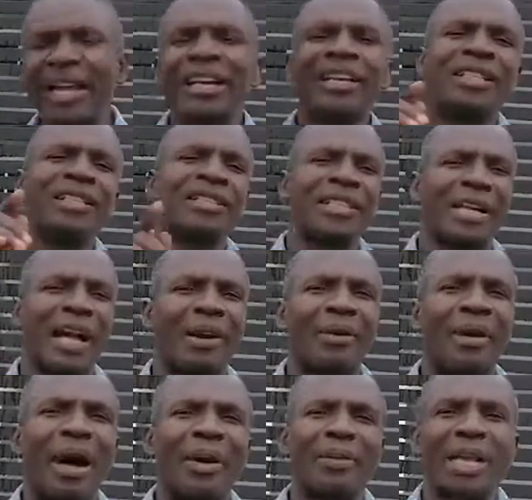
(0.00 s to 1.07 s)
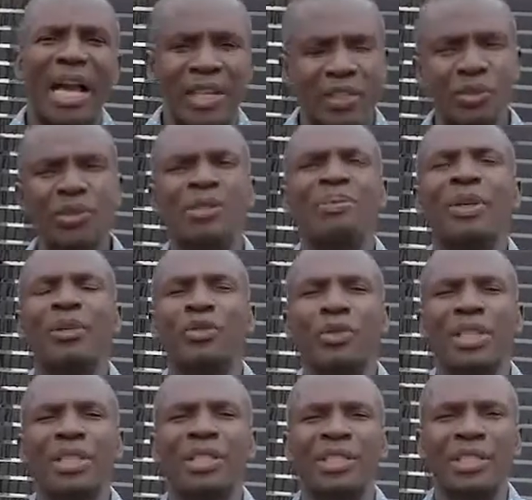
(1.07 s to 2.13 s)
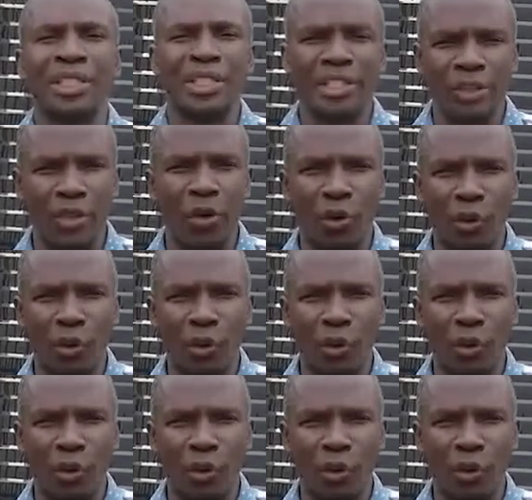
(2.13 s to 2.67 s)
Stick around as we speak to the CEO.